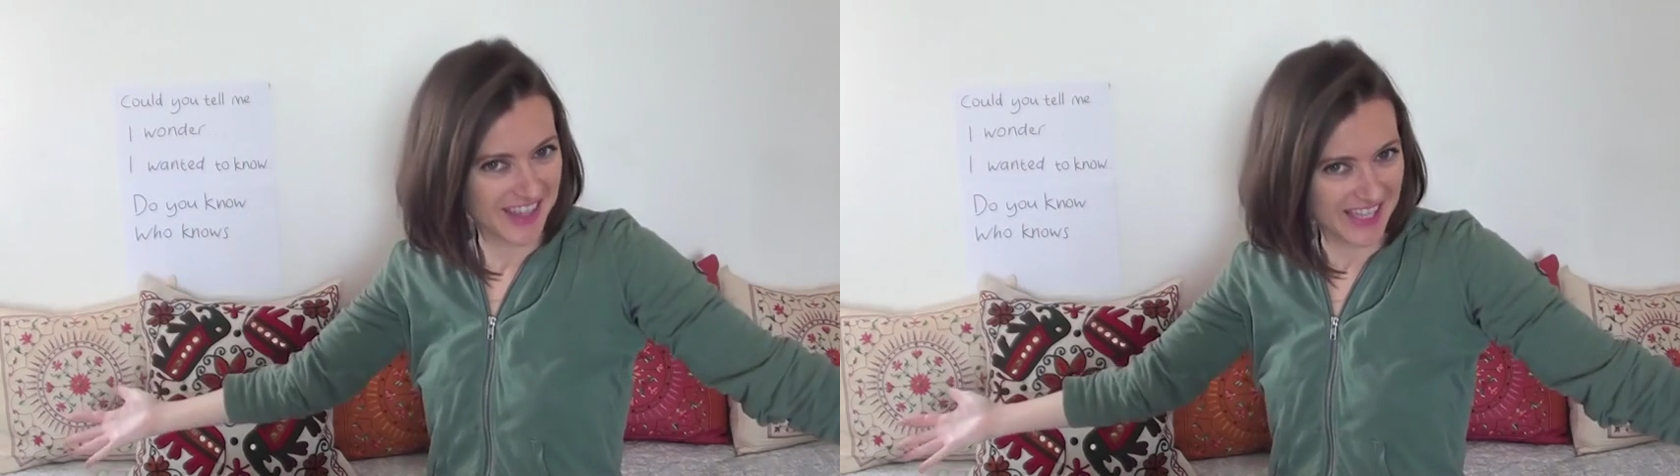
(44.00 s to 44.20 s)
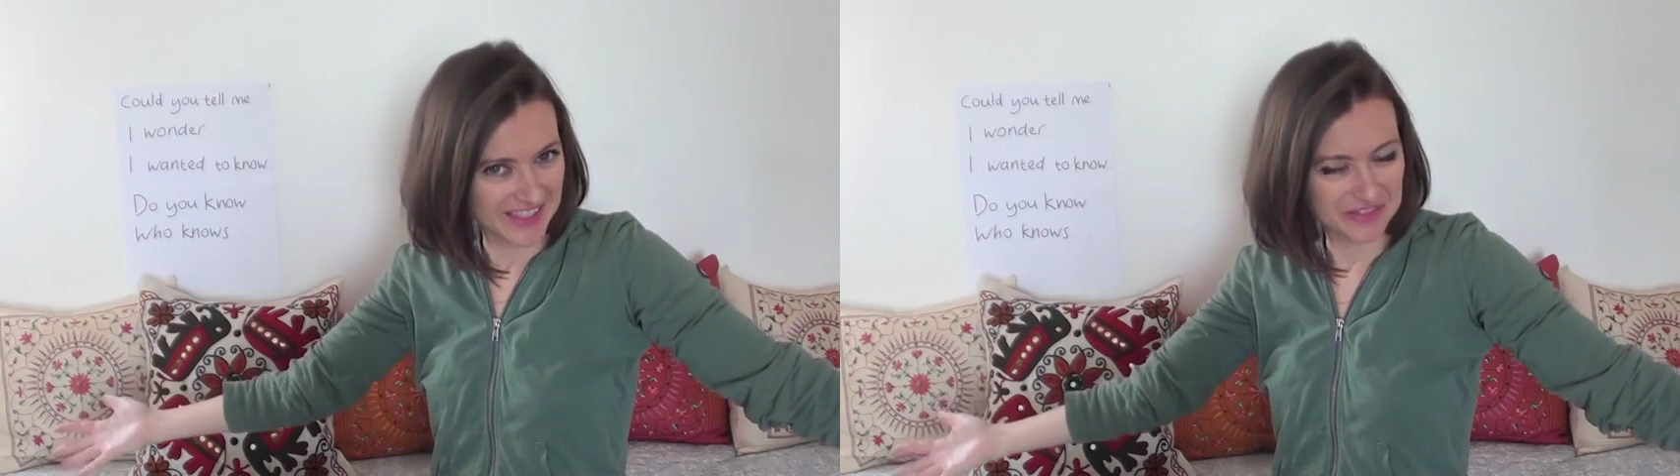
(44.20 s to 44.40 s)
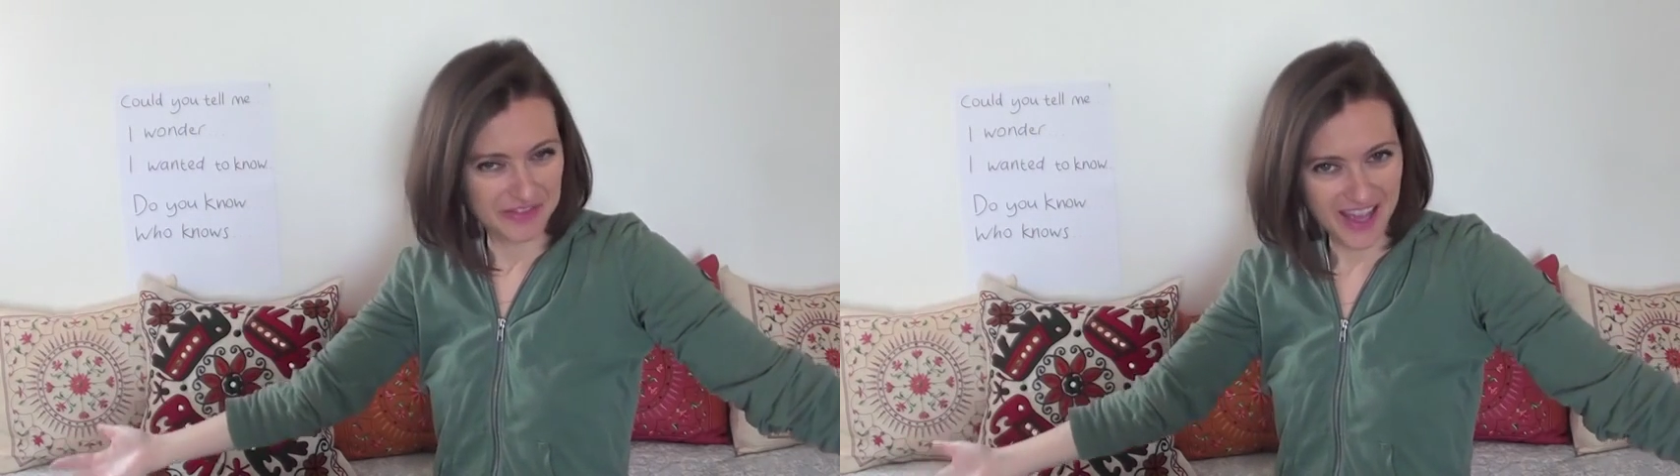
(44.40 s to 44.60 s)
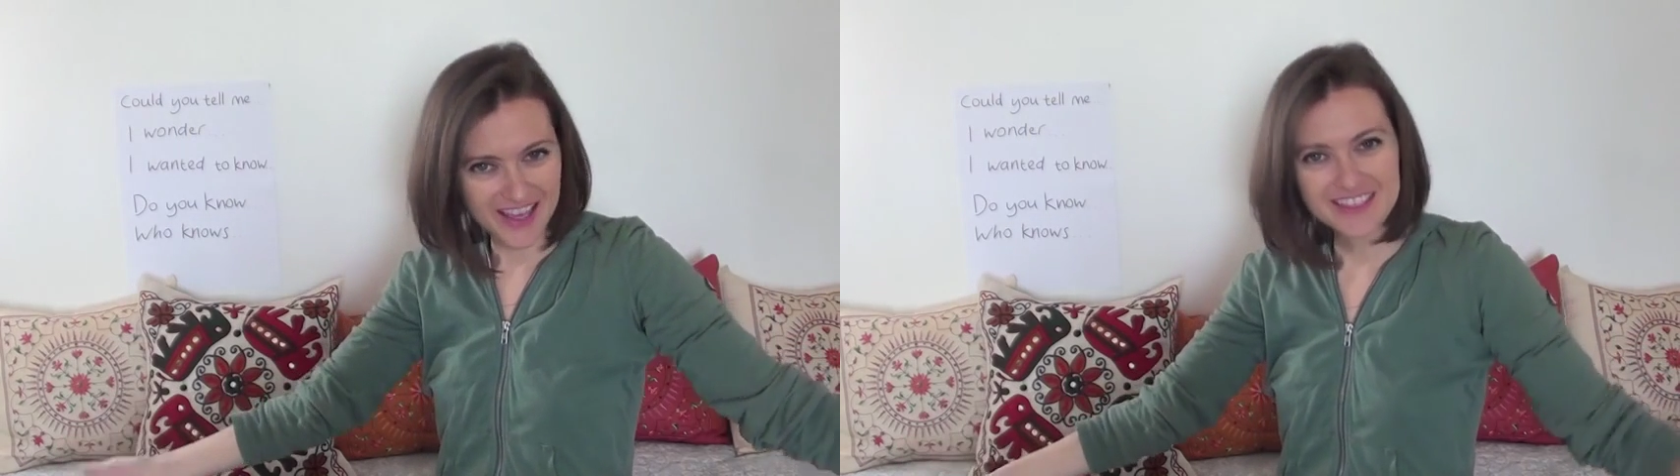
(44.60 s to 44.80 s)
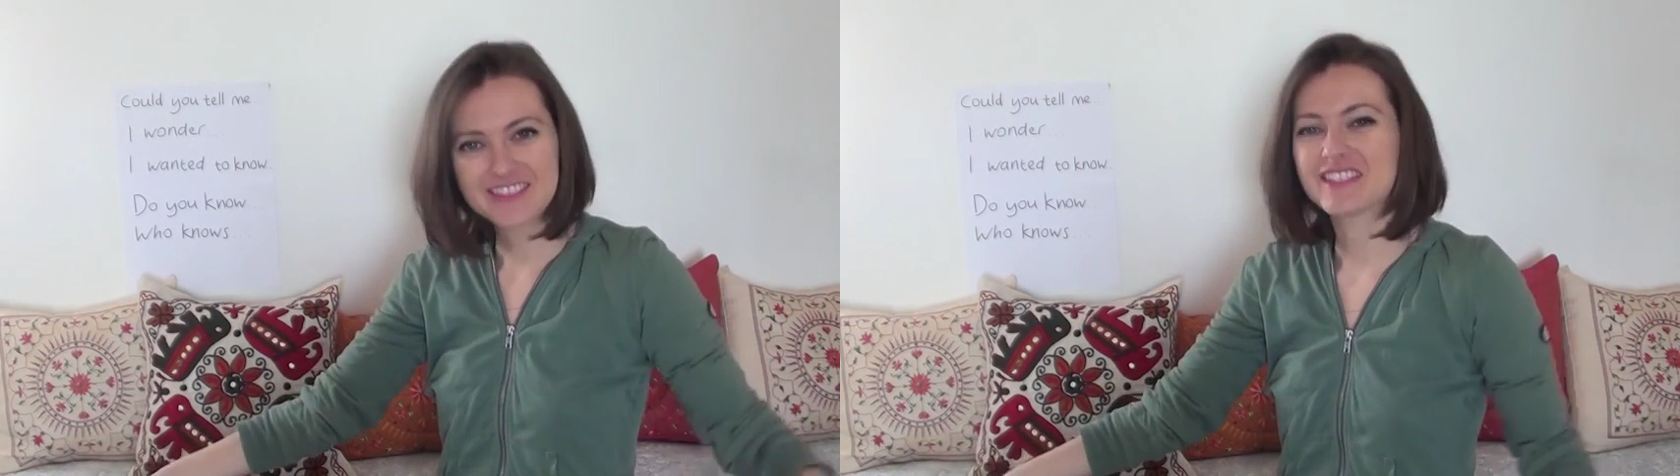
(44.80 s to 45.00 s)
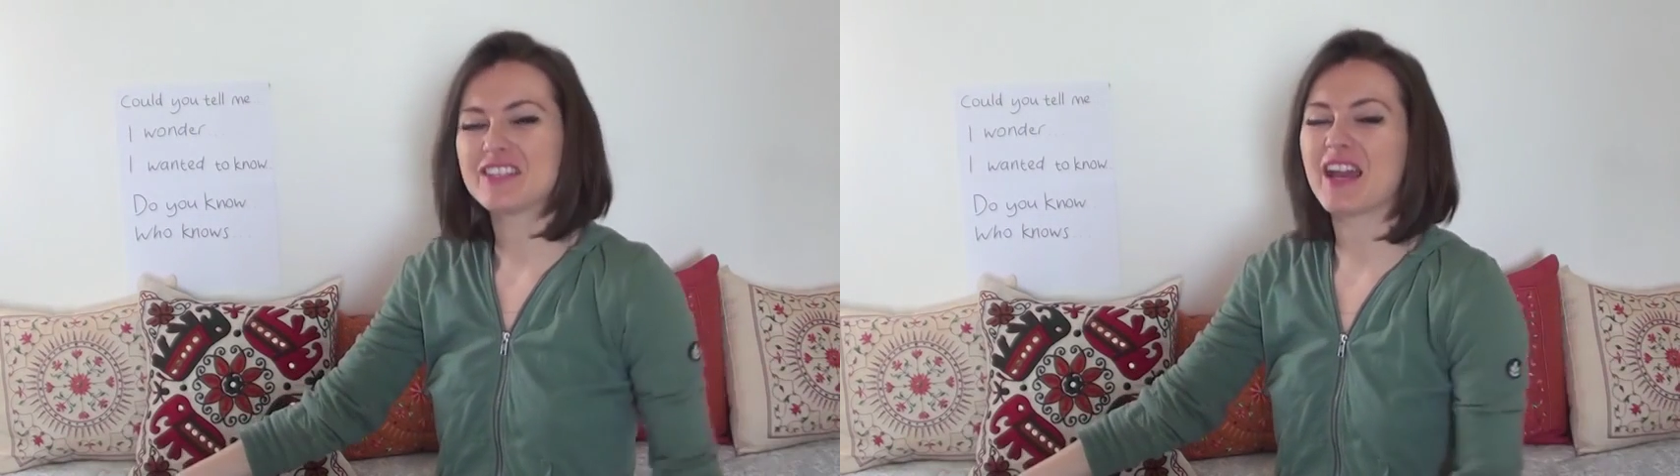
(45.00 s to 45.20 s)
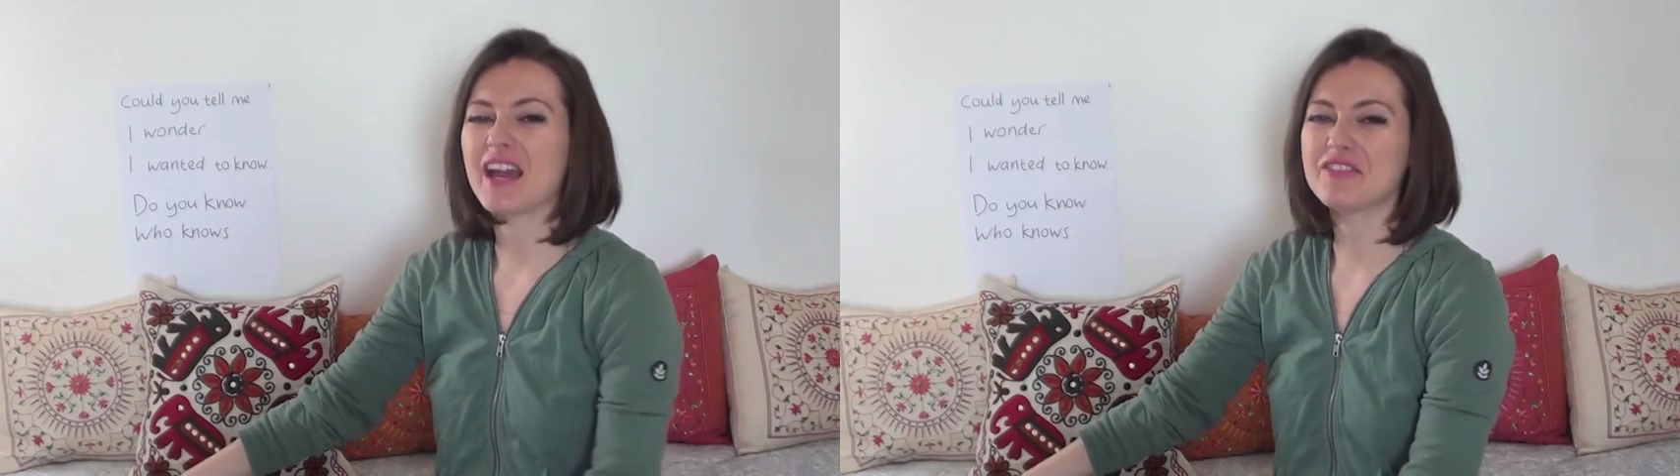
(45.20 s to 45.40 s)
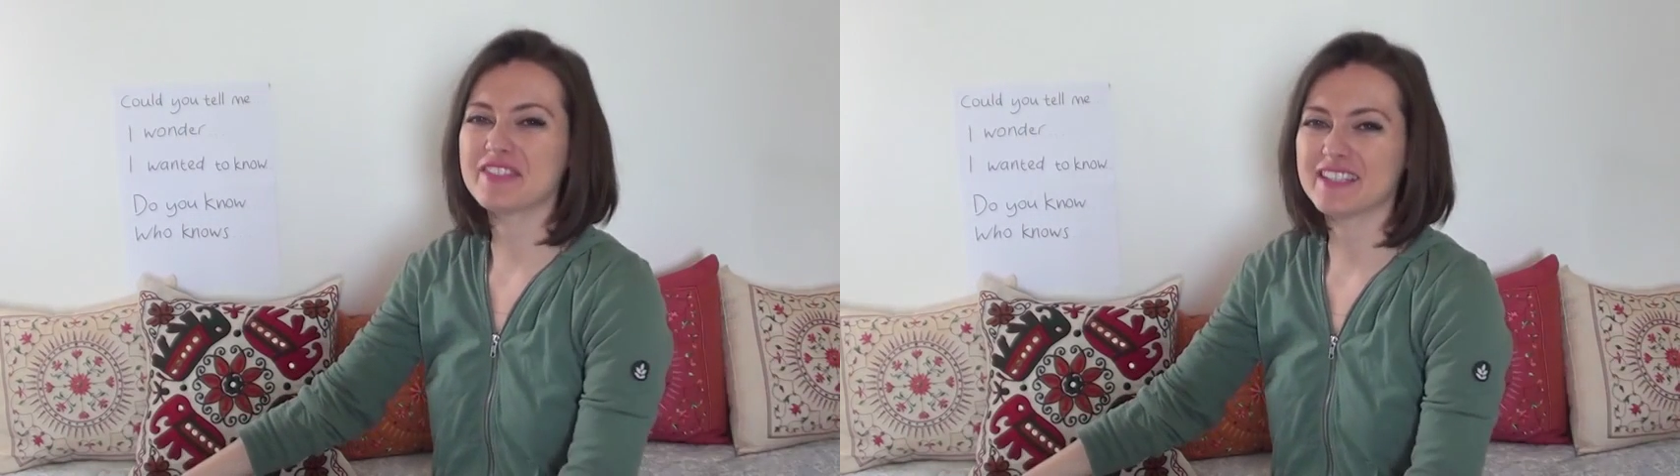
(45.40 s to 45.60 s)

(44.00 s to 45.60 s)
things first, you have